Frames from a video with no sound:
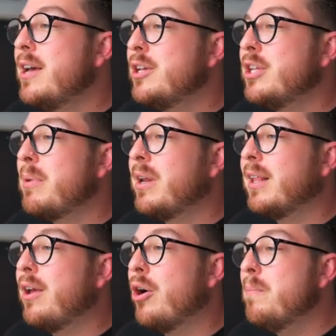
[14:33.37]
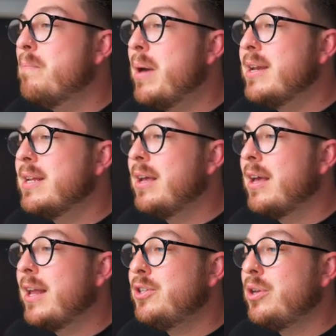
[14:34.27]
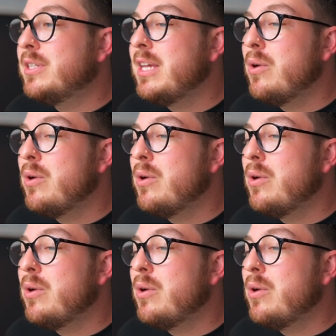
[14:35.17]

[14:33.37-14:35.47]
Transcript: So I'm going to click on bending, and as you can see,